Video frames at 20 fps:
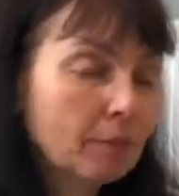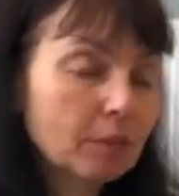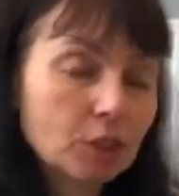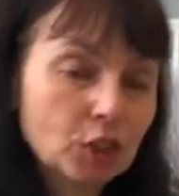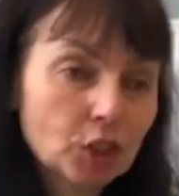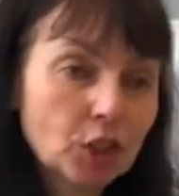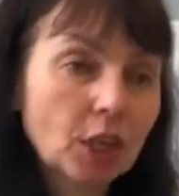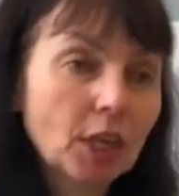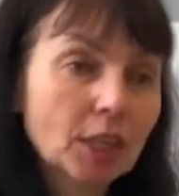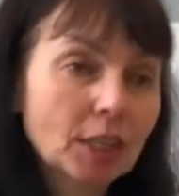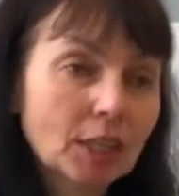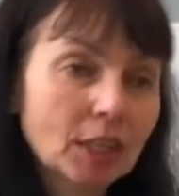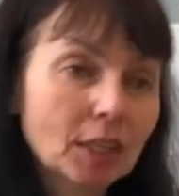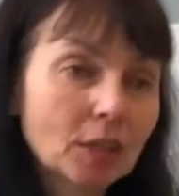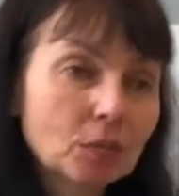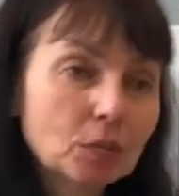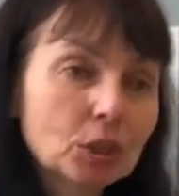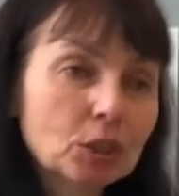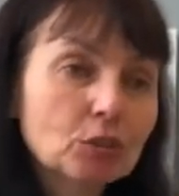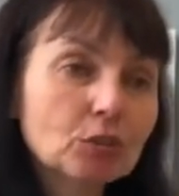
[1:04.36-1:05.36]

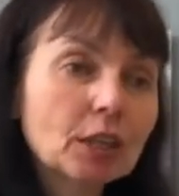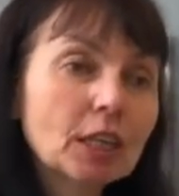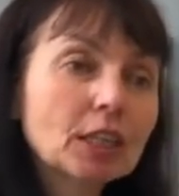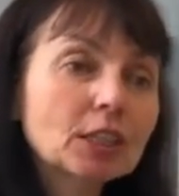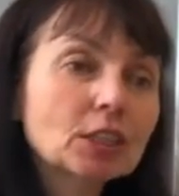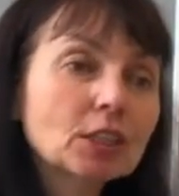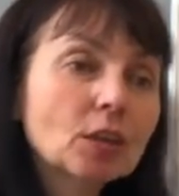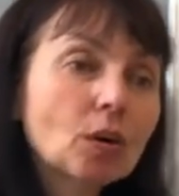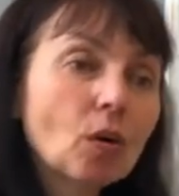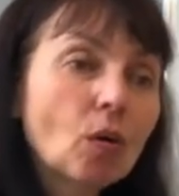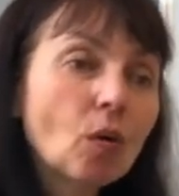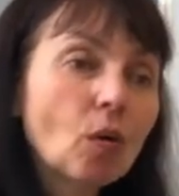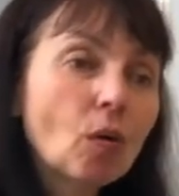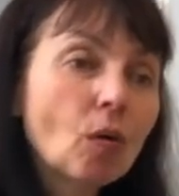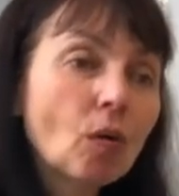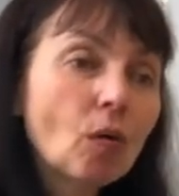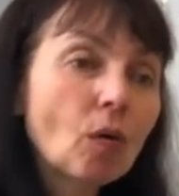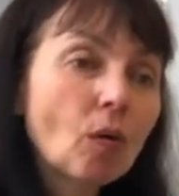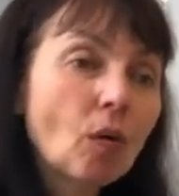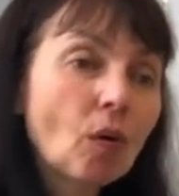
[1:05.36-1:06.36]
vagina, we treat
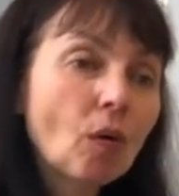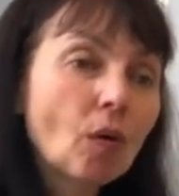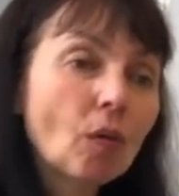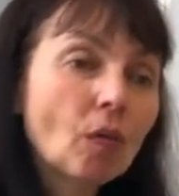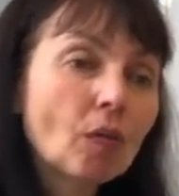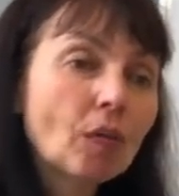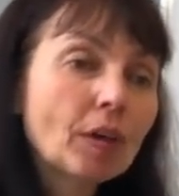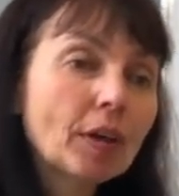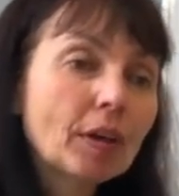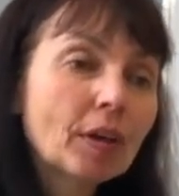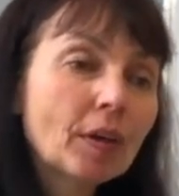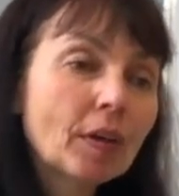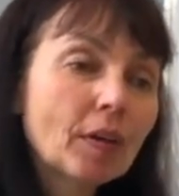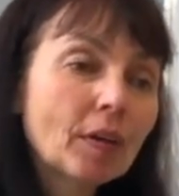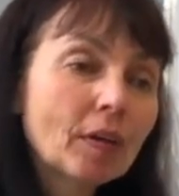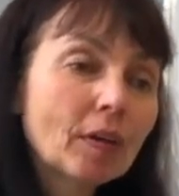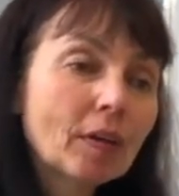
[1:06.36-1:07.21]
on the